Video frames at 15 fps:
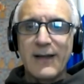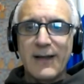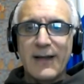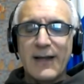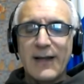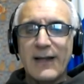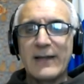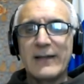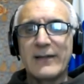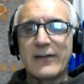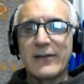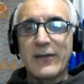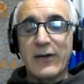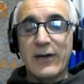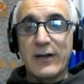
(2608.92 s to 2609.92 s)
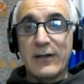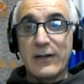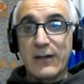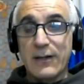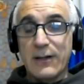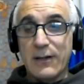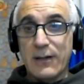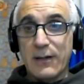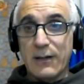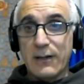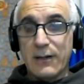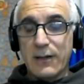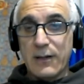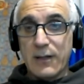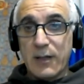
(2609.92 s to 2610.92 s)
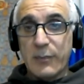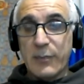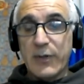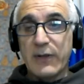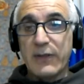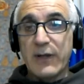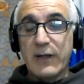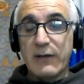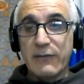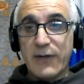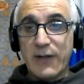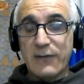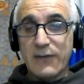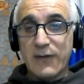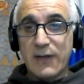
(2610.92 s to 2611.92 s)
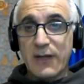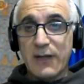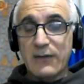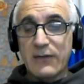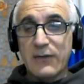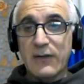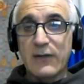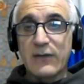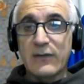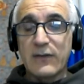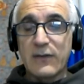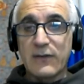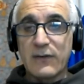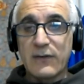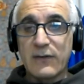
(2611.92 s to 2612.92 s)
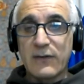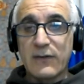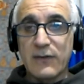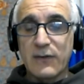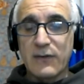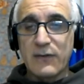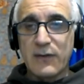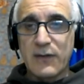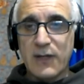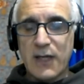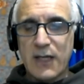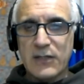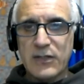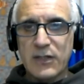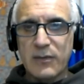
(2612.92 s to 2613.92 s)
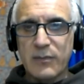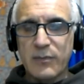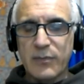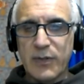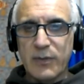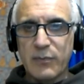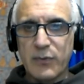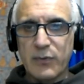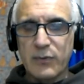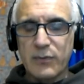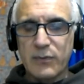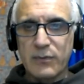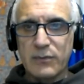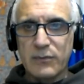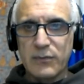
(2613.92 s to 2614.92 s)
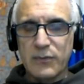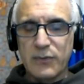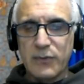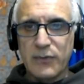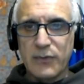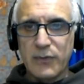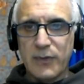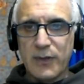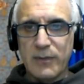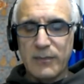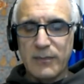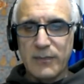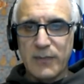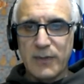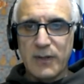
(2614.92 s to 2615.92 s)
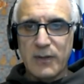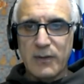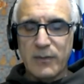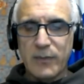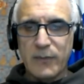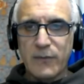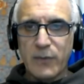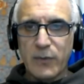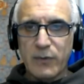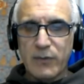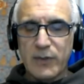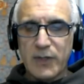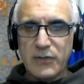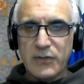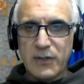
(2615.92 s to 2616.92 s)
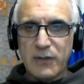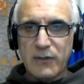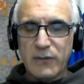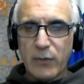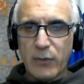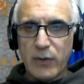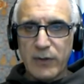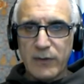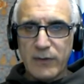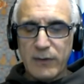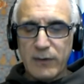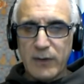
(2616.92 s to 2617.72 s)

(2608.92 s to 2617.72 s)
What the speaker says: and start a company that investigates these and assists in catching people who do them, before your nation is totally